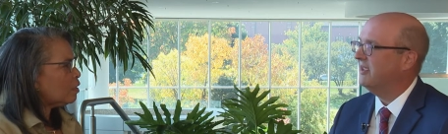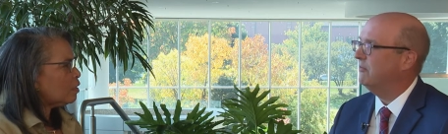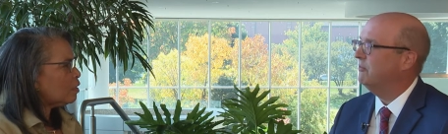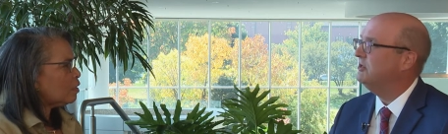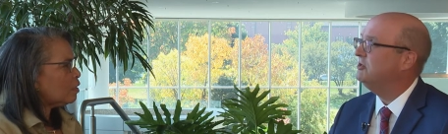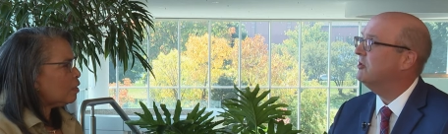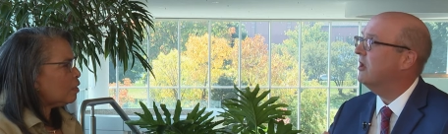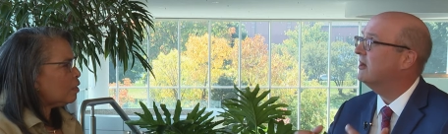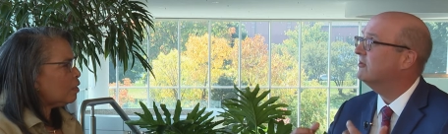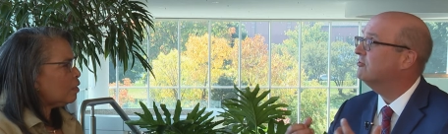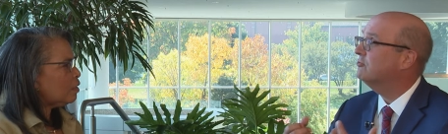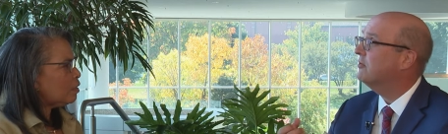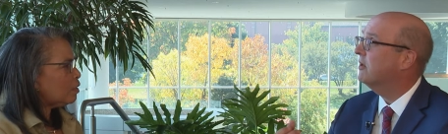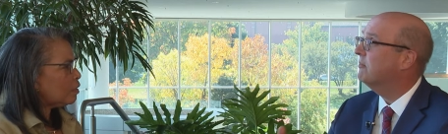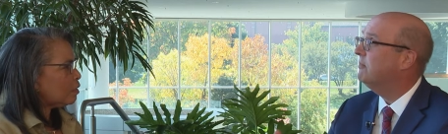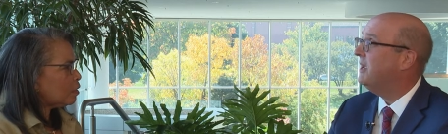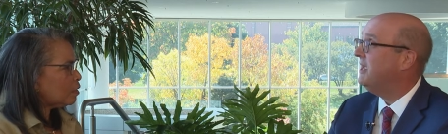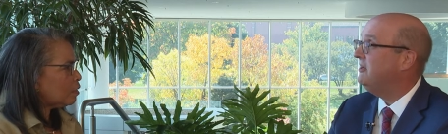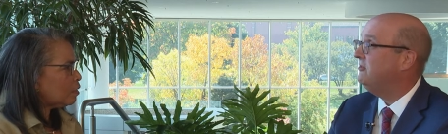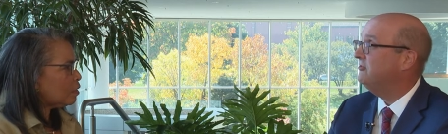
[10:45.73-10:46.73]
Speaker 1: We talk to our
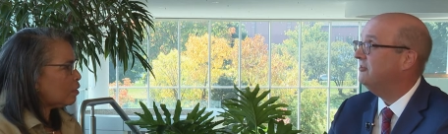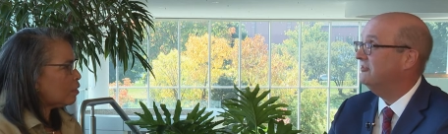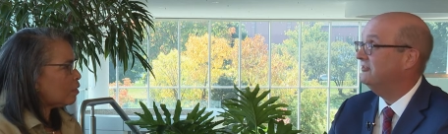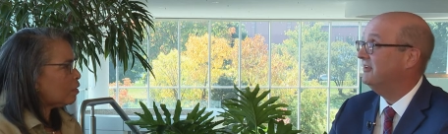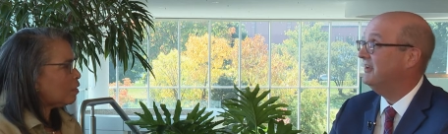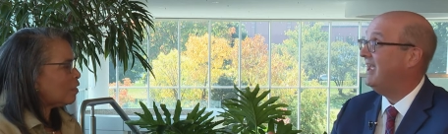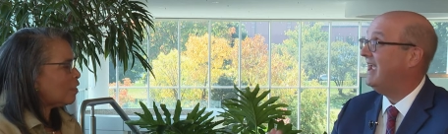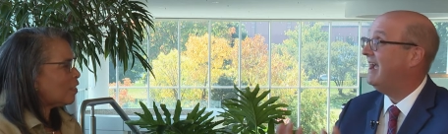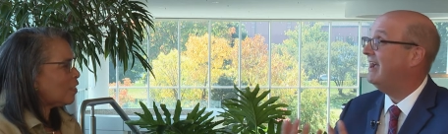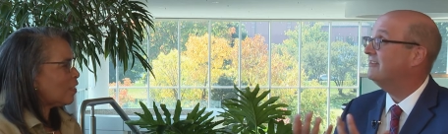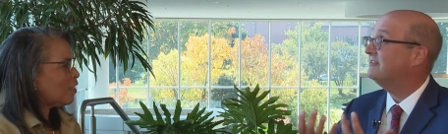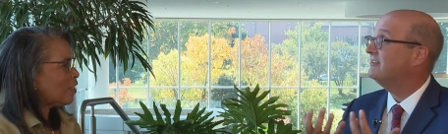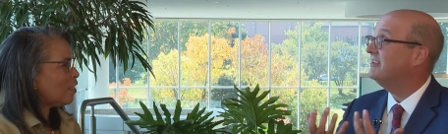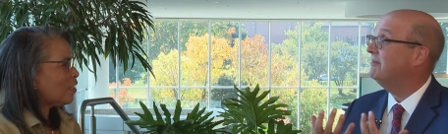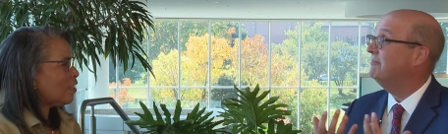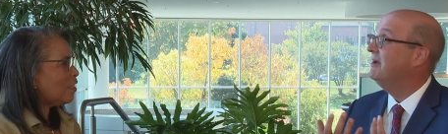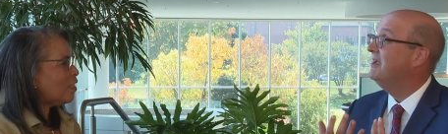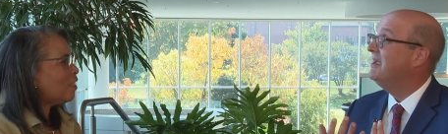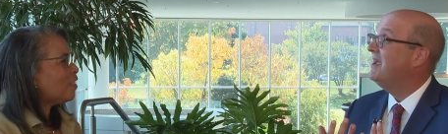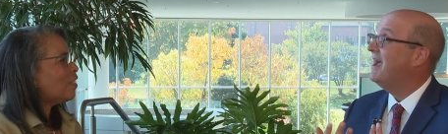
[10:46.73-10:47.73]
patients and ask them,
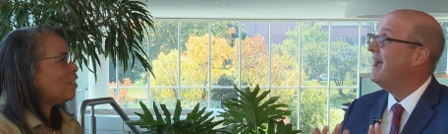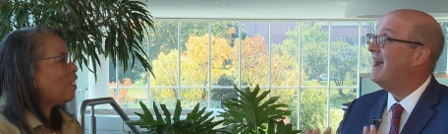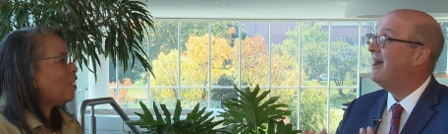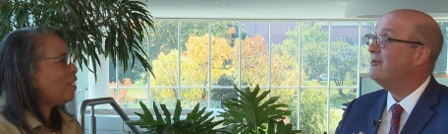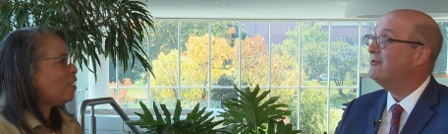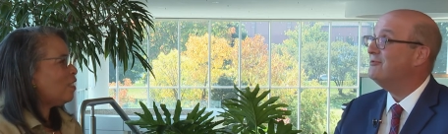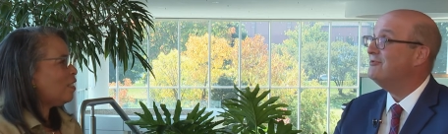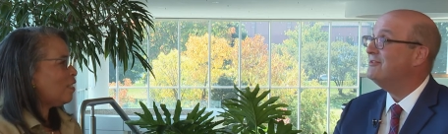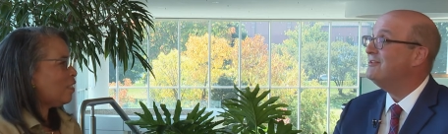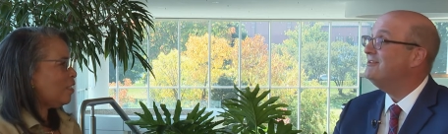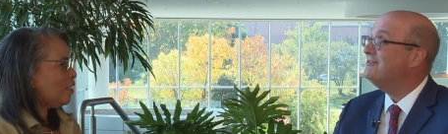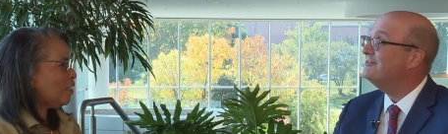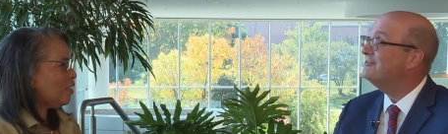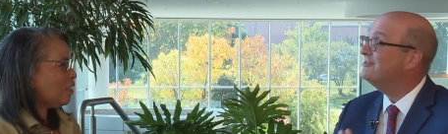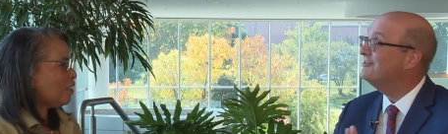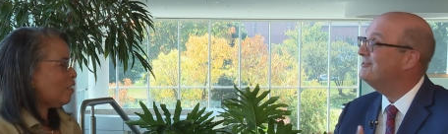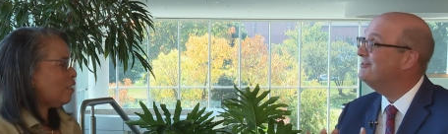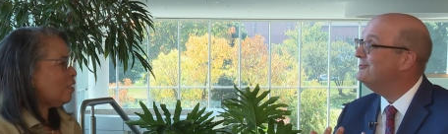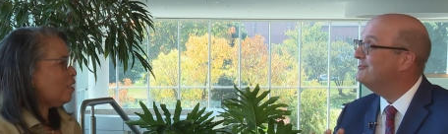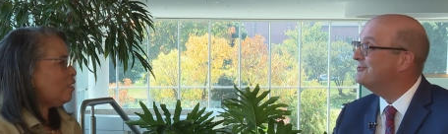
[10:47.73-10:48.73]
how do these
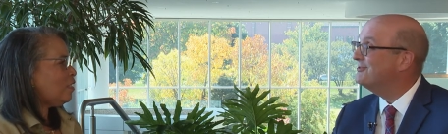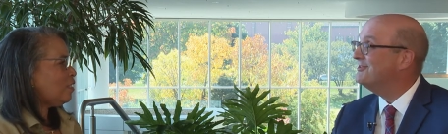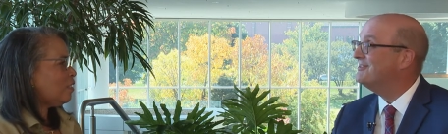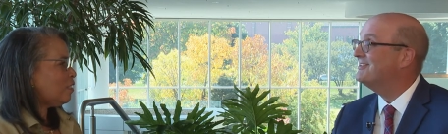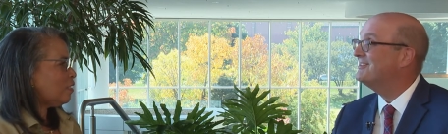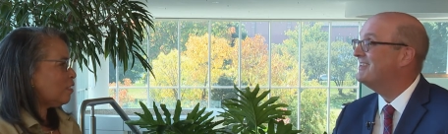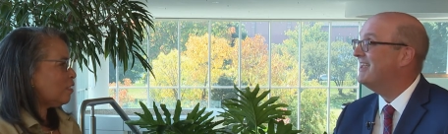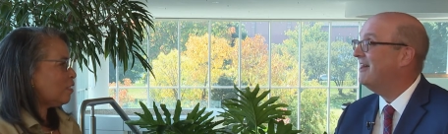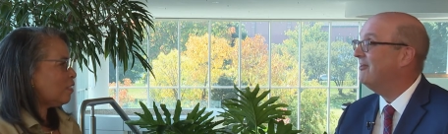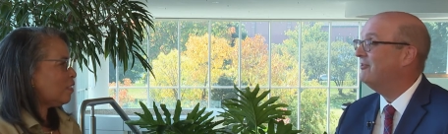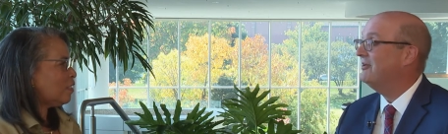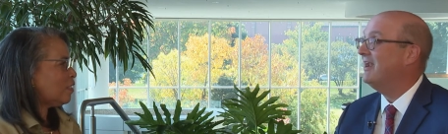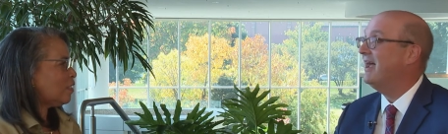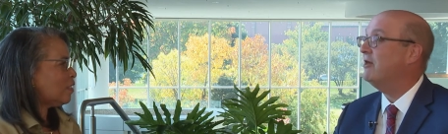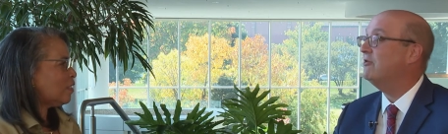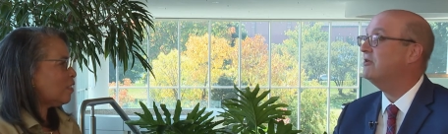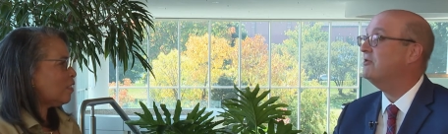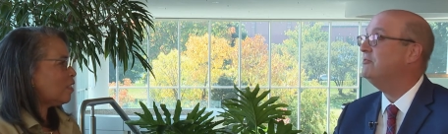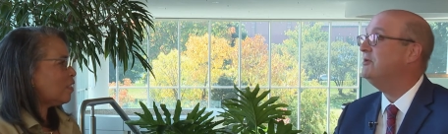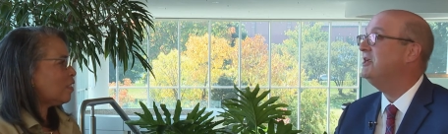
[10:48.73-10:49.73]
solutions sound and how
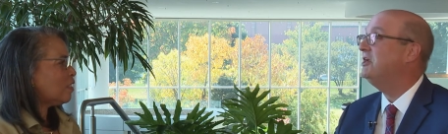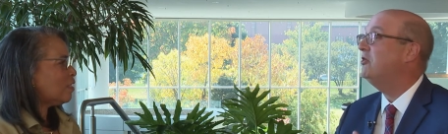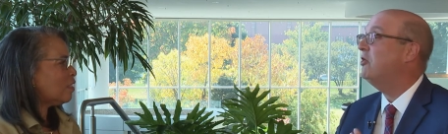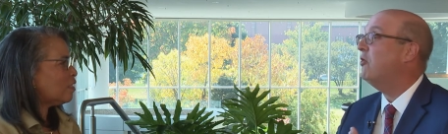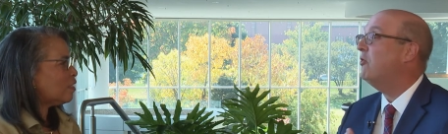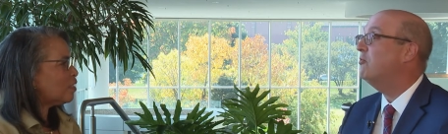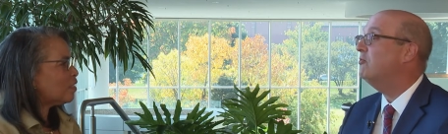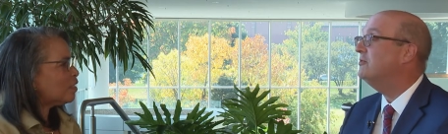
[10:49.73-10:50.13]
can we co